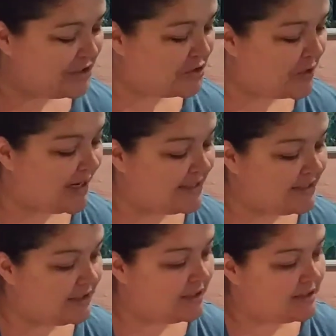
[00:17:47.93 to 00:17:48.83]

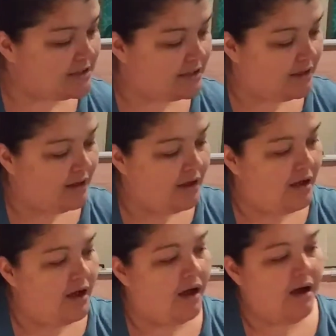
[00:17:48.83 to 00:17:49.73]
Craziness.
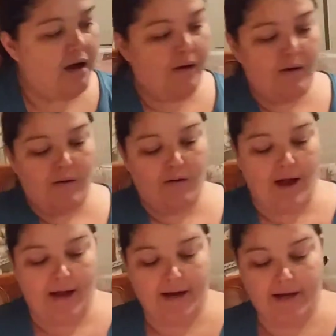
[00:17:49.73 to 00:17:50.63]
Oh,
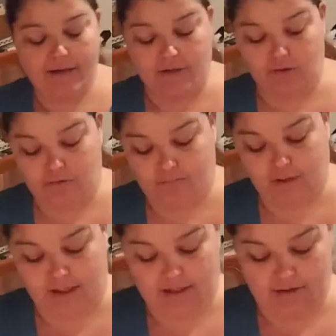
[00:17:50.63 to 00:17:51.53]
I can do
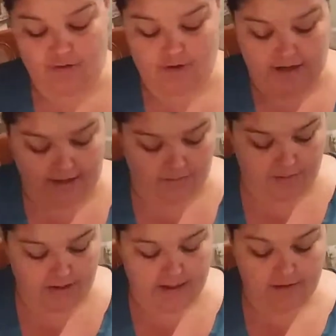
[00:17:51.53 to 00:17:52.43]
plain gray.
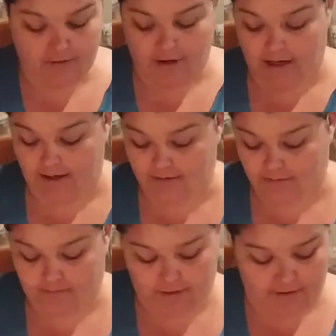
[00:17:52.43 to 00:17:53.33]
Plain gray is
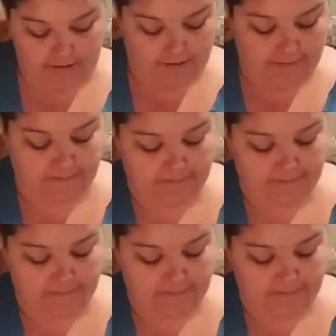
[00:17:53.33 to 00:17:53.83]
good.